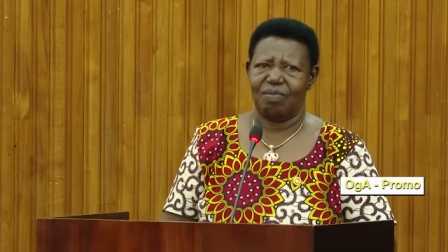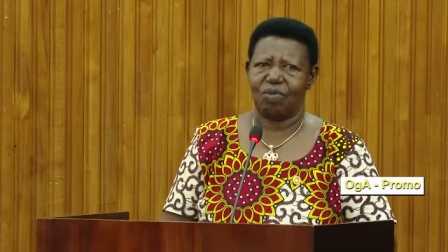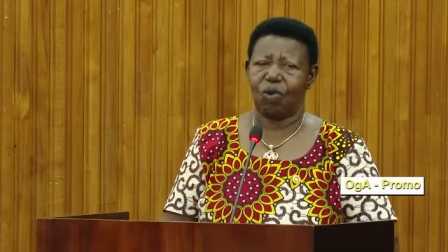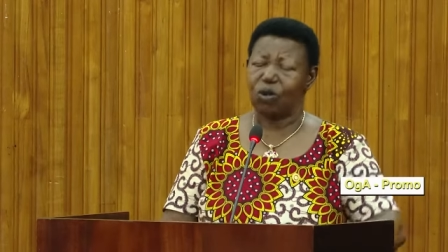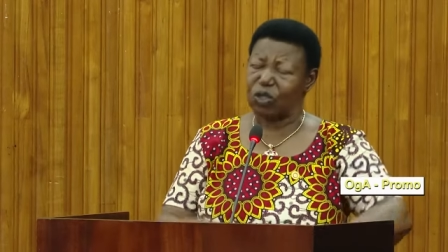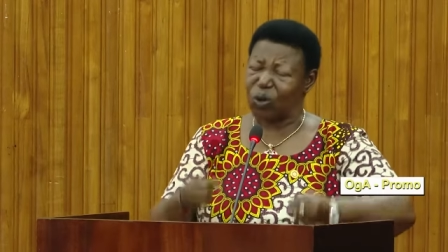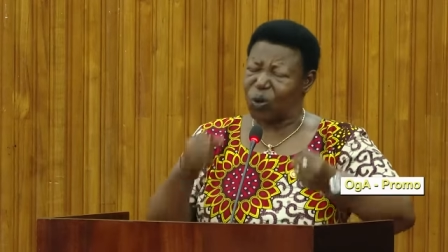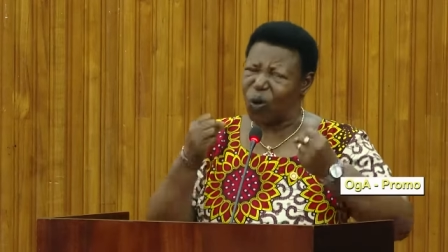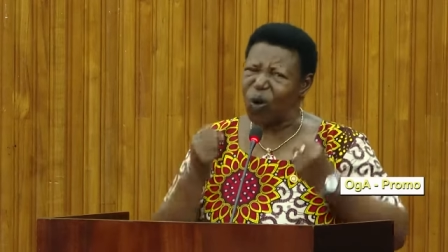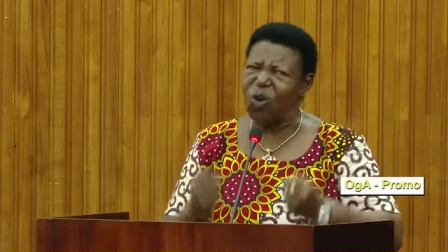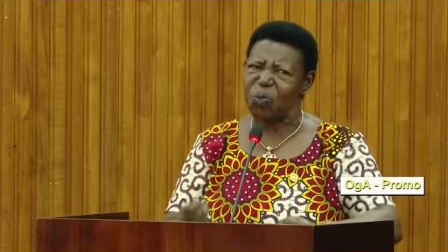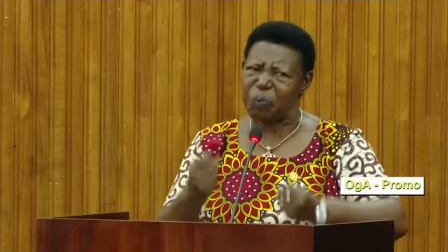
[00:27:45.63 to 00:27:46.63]
because
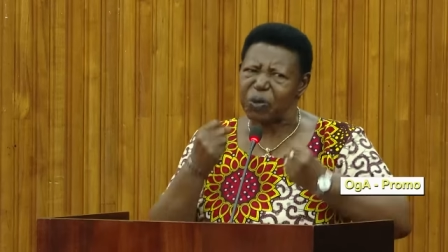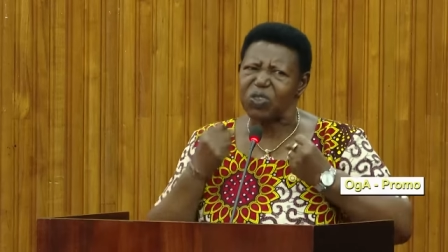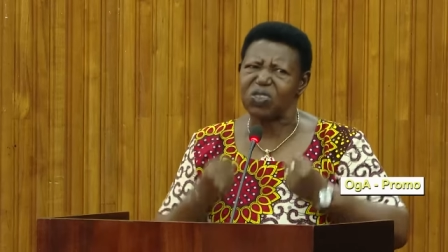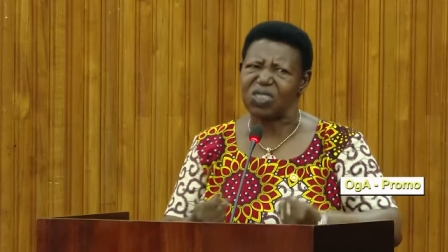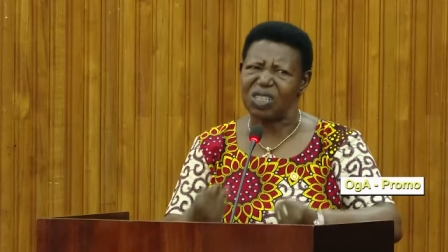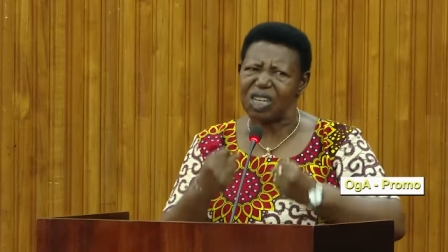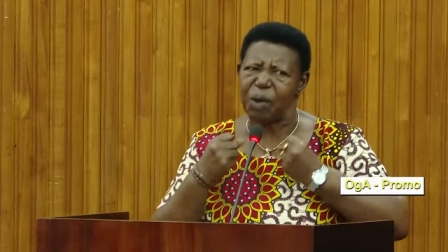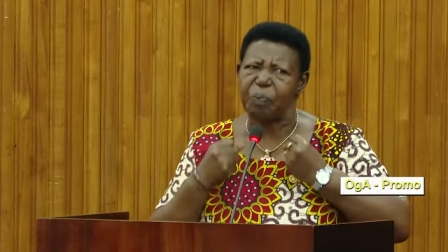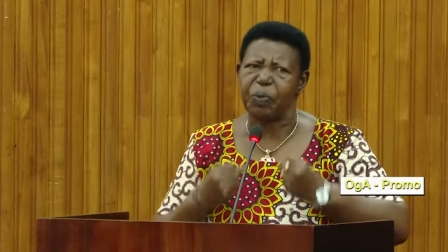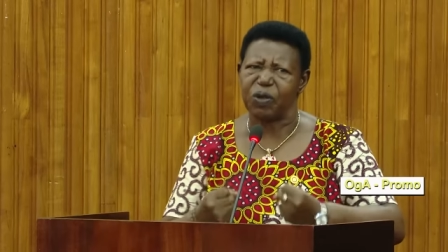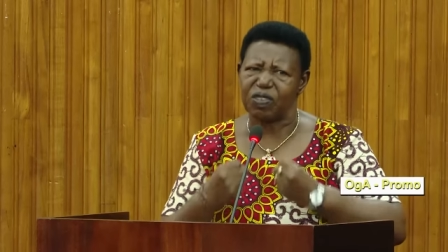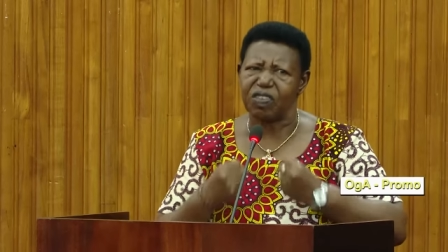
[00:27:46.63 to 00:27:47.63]
God puts in a
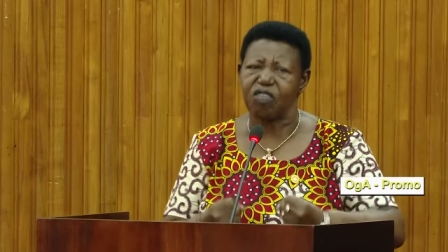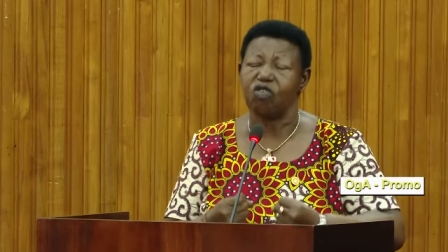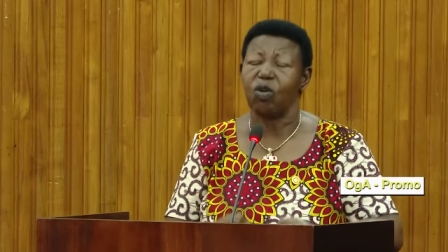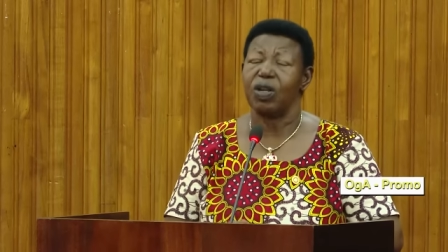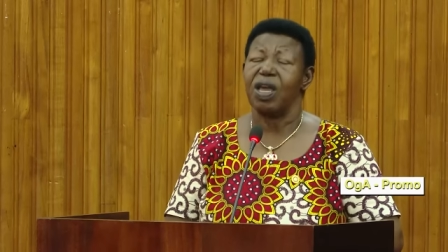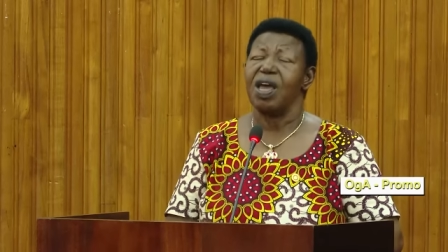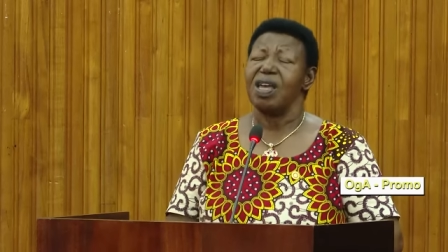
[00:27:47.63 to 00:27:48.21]
position,